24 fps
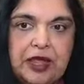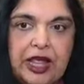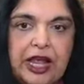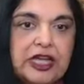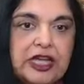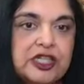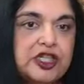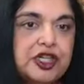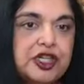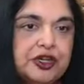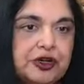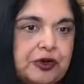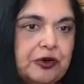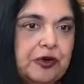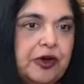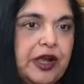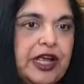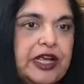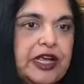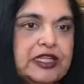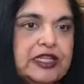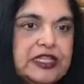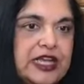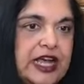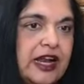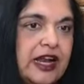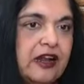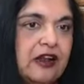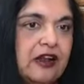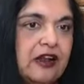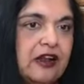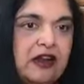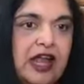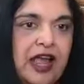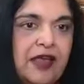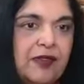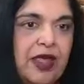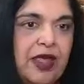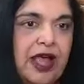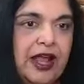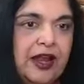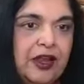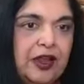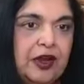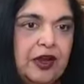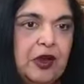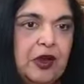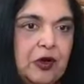issue is settled and
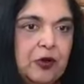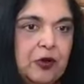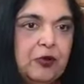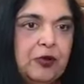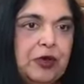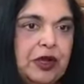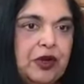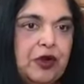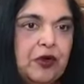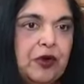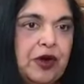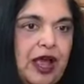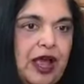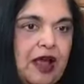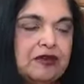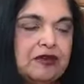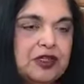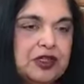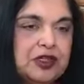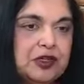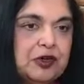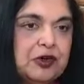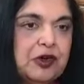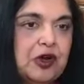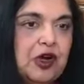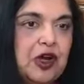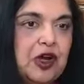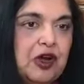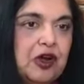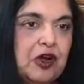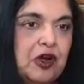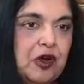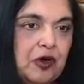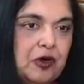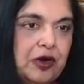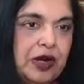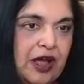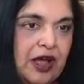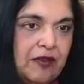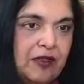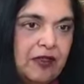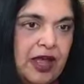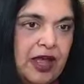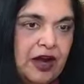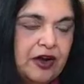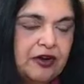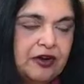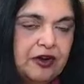that, you know, we don't have to go
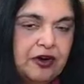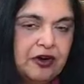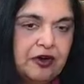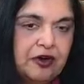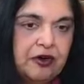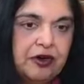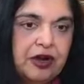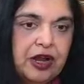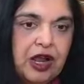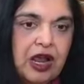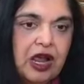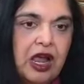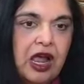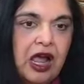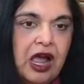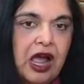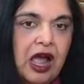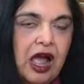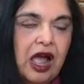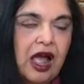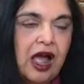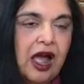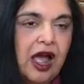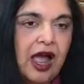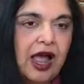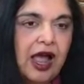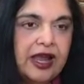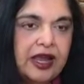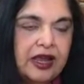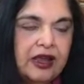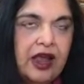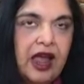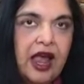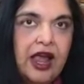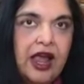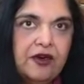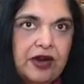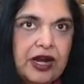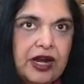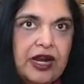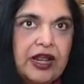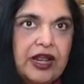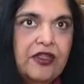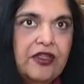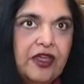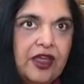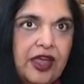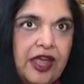down that road. I
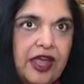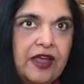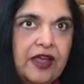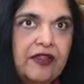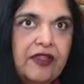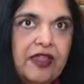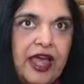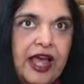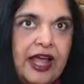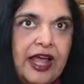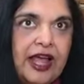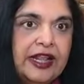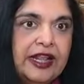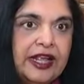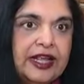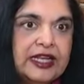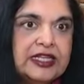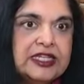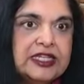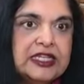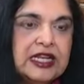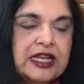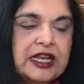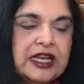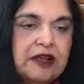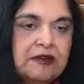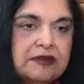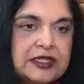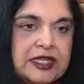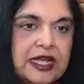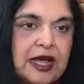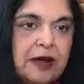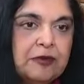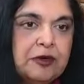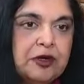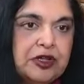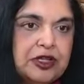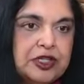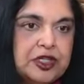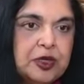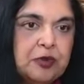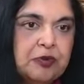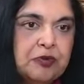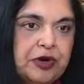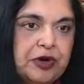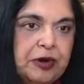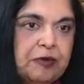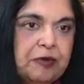really think that this lives up to the
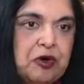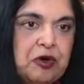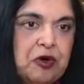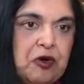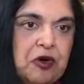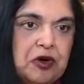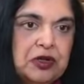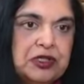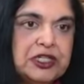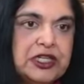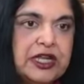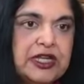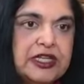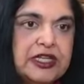Supreme Court's